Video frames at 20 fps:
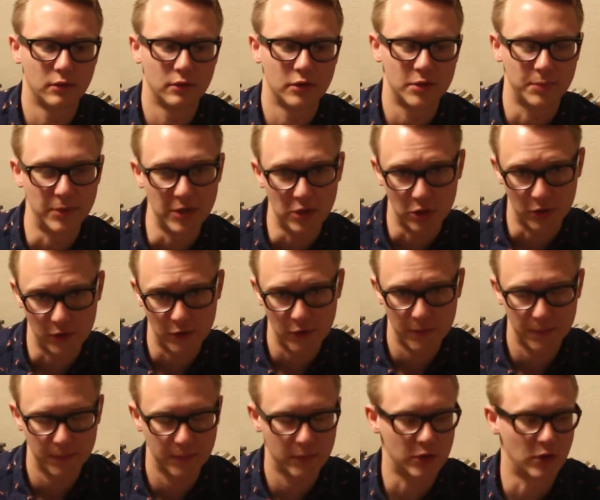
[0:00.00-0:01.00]

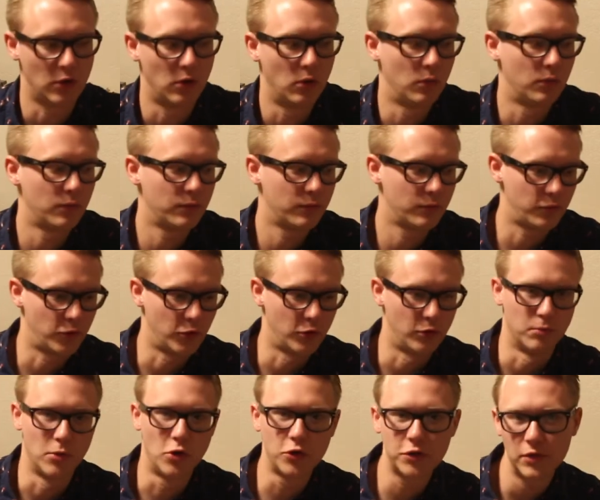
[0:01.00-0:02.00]
Speeches. So
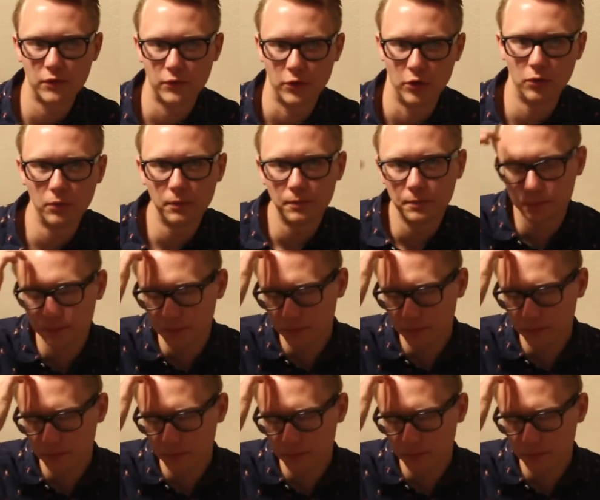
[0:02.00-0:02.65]
for most of you,